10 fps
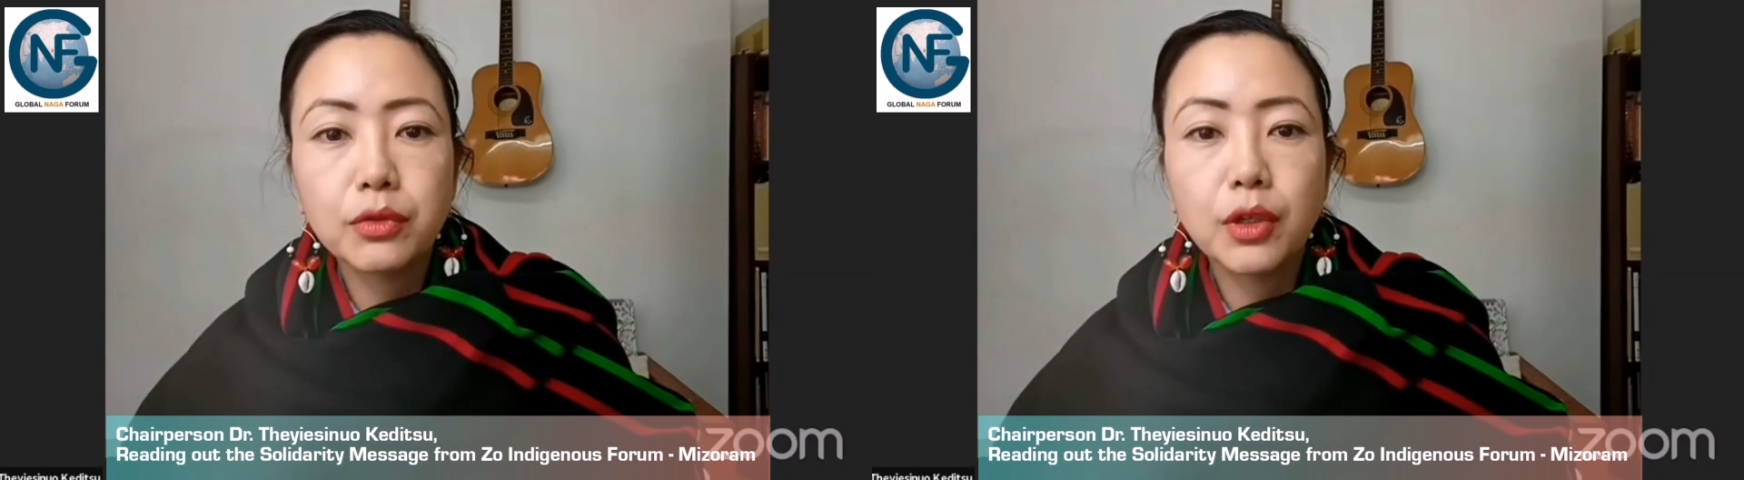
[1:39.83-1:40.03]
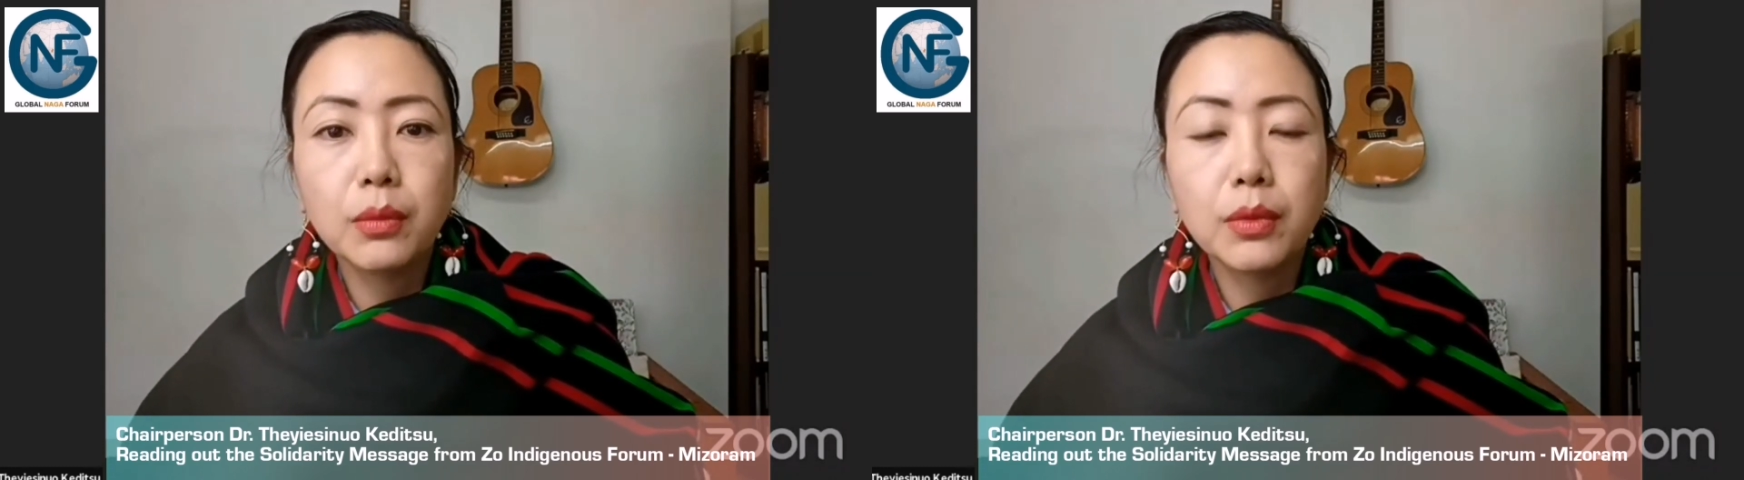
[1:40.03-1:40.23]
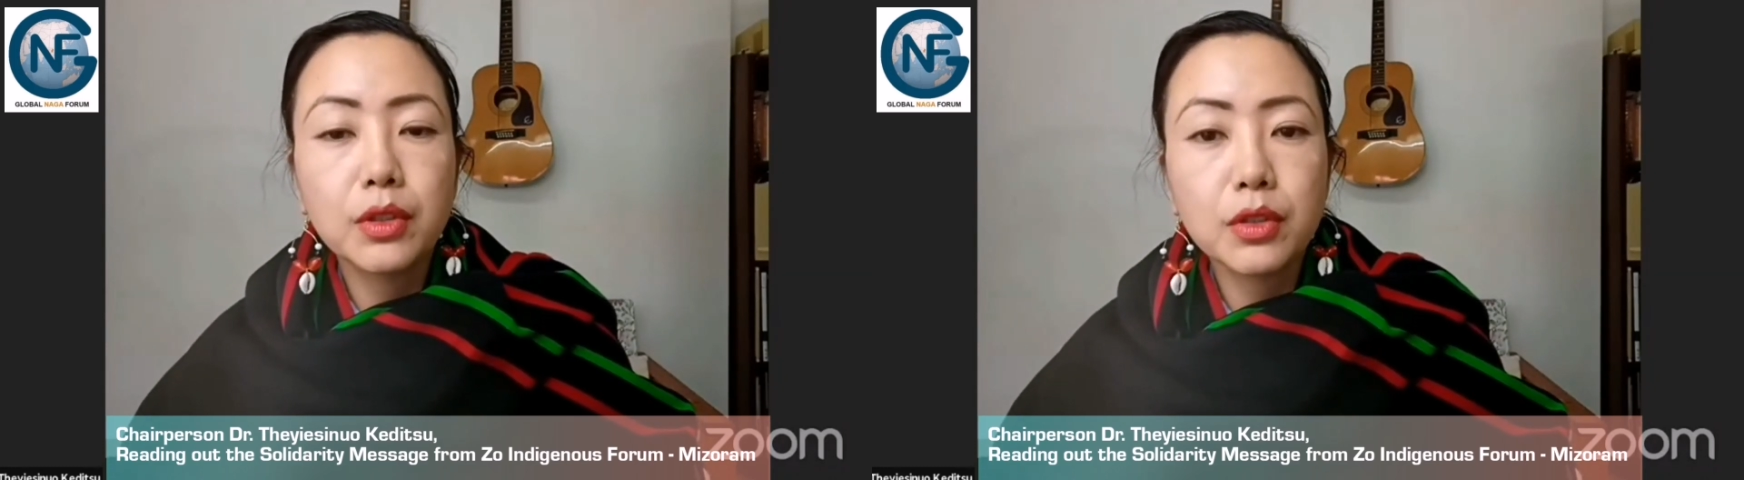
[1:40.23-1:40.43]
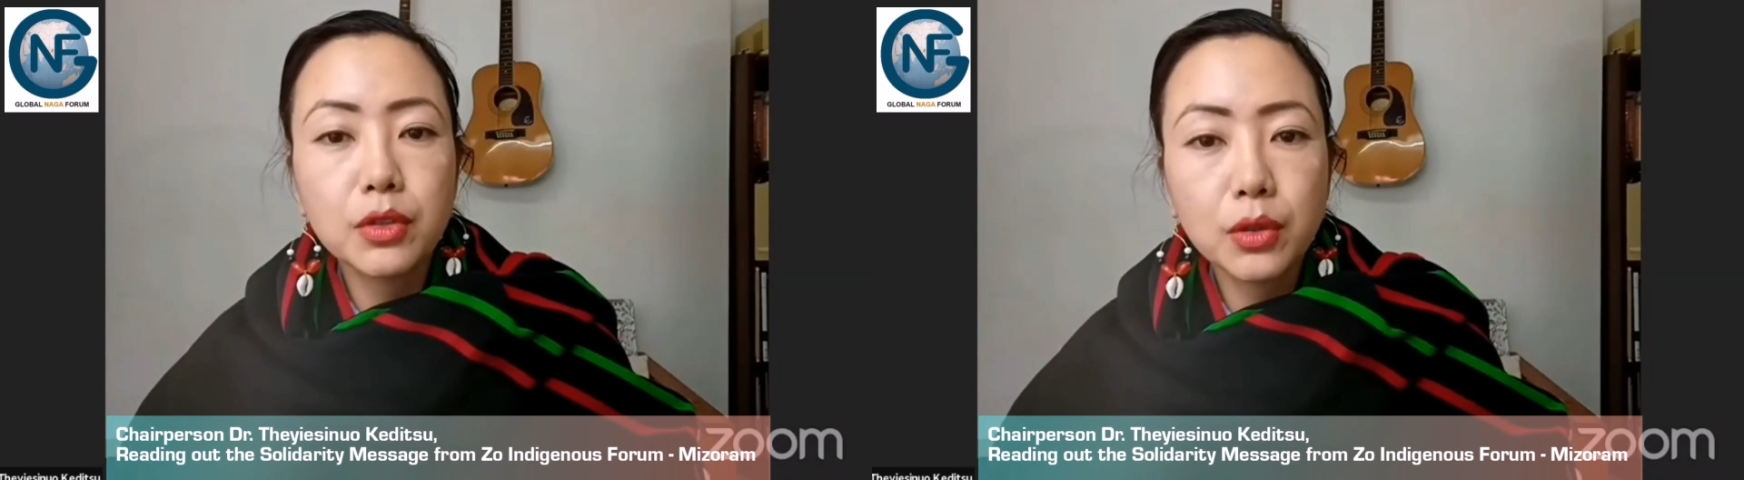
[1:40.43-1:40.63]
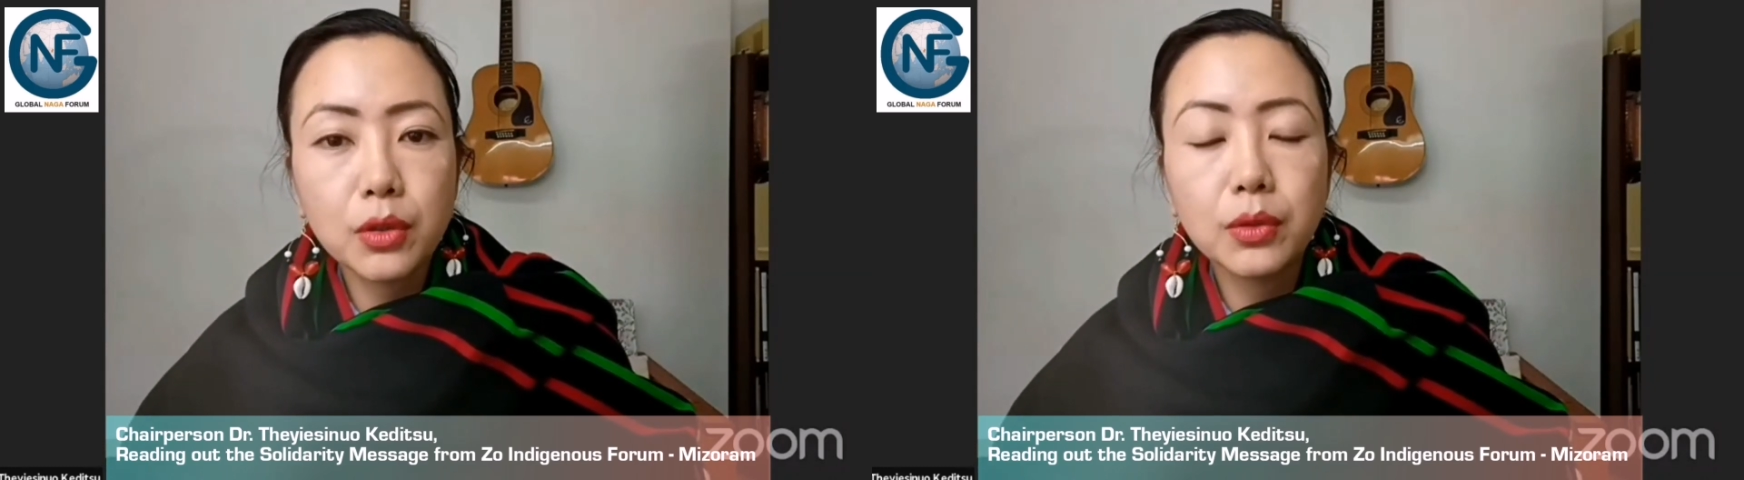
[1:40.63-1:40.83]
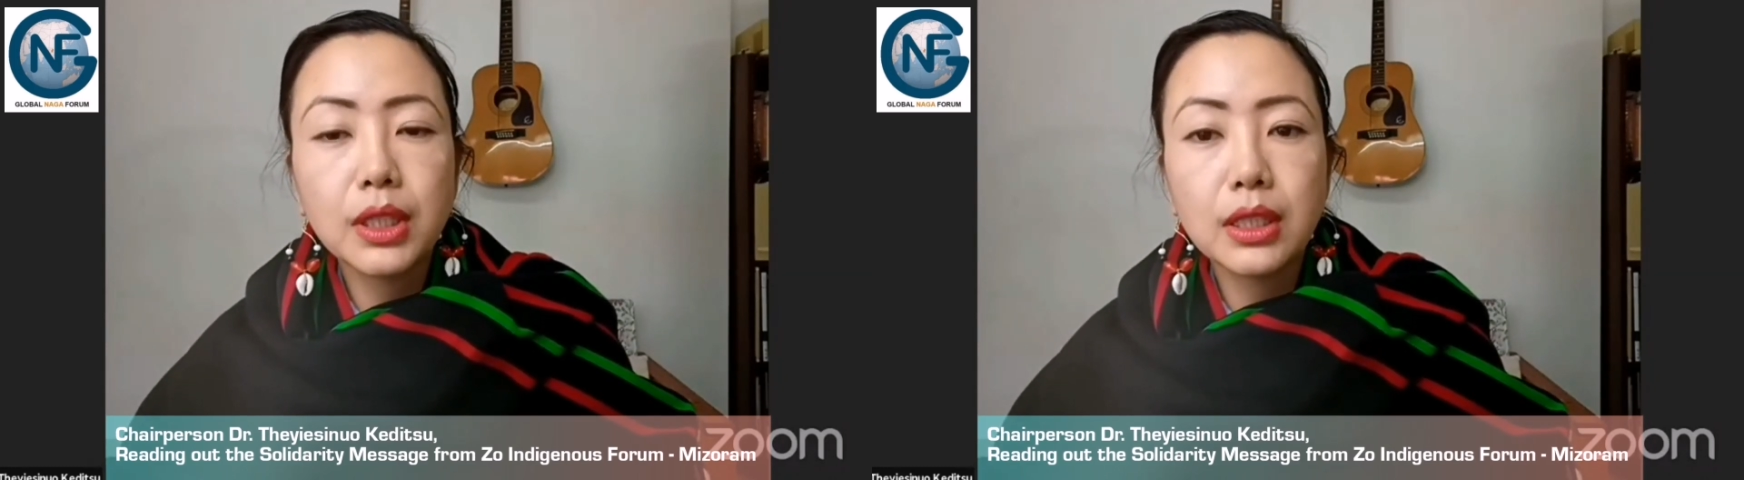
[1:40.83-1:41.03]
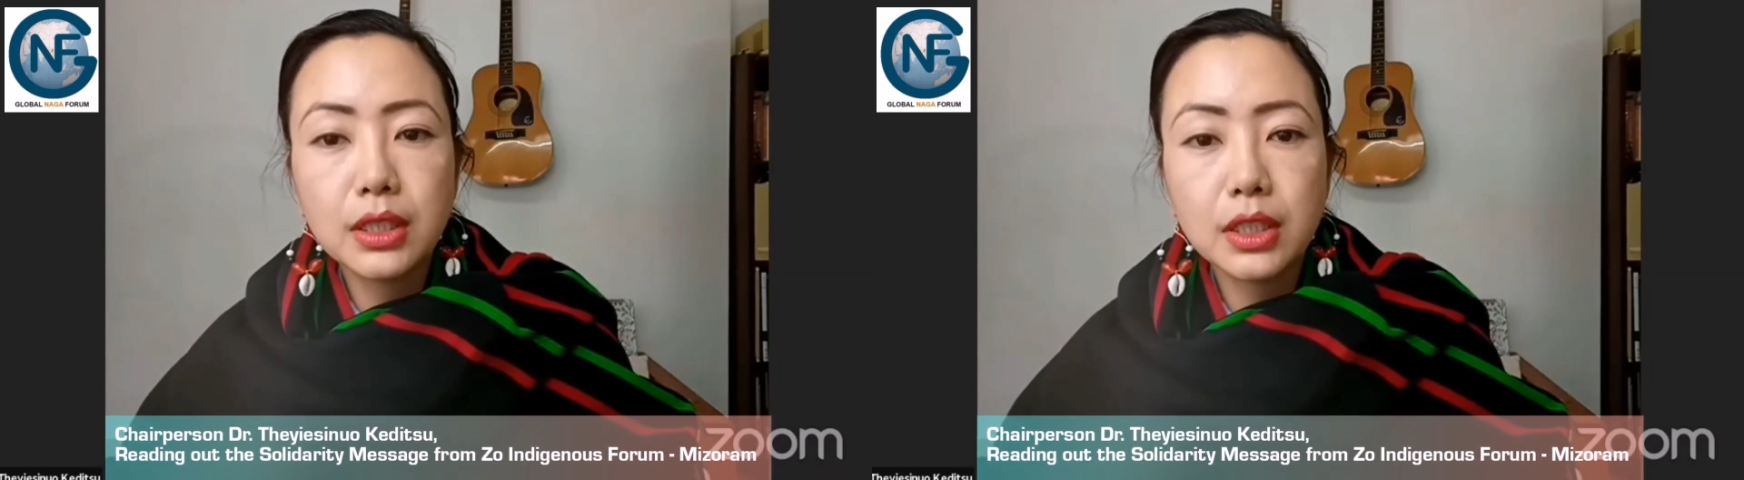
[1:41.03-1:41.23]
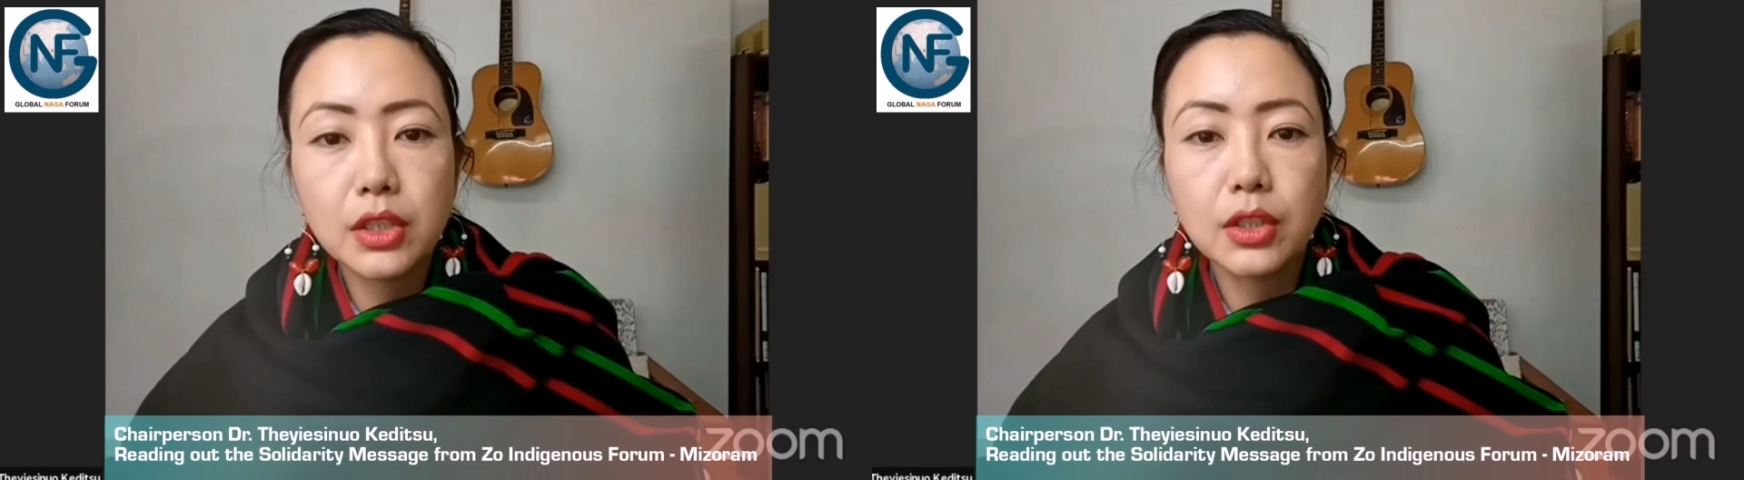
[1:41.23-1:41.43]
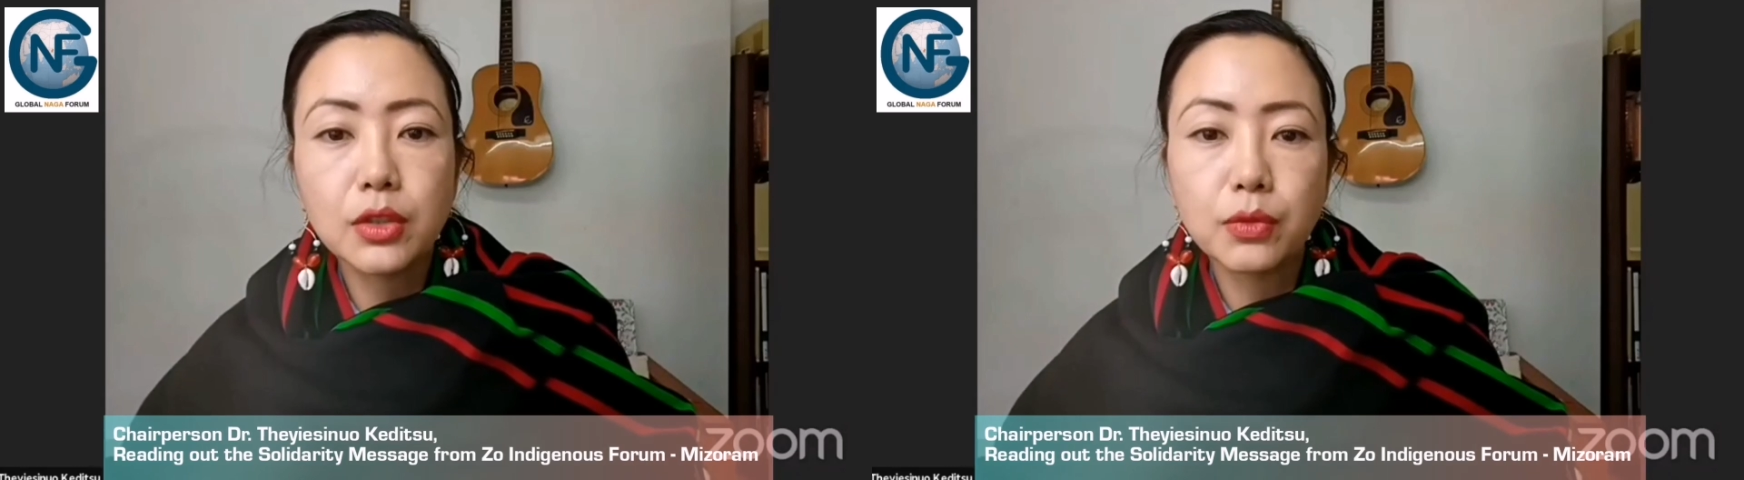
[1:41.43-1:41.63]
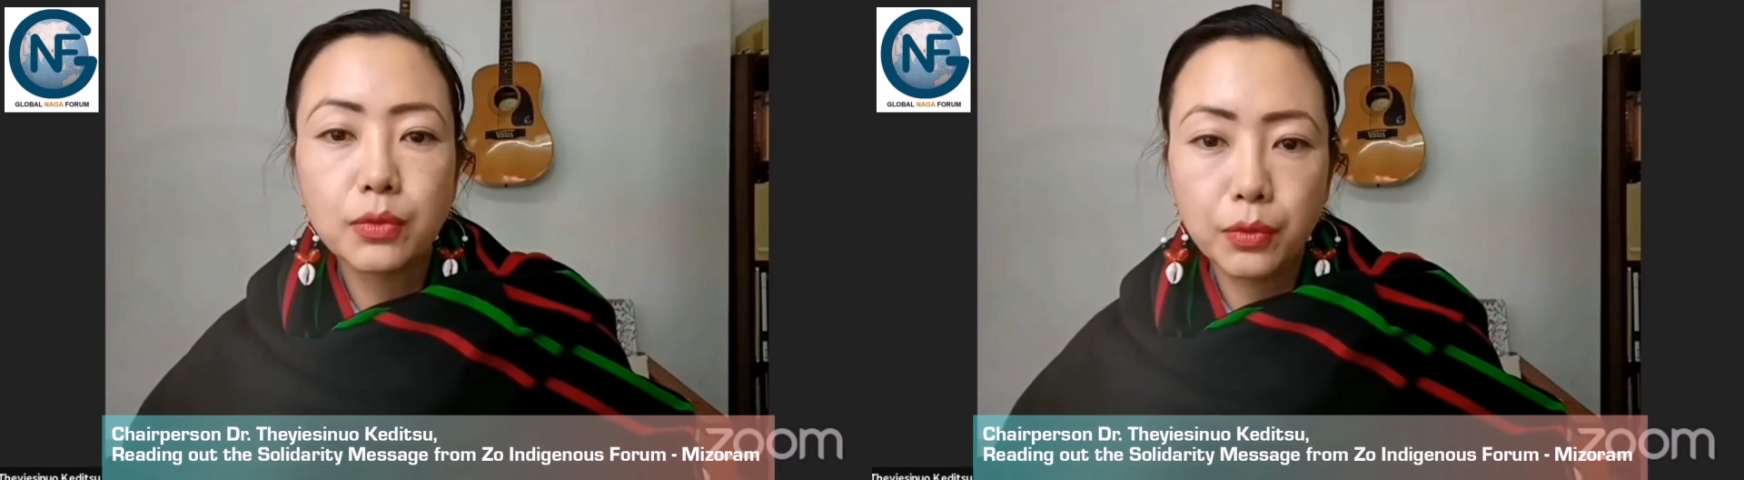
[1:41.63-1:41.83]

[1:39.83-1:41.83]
from the ZO Indigenous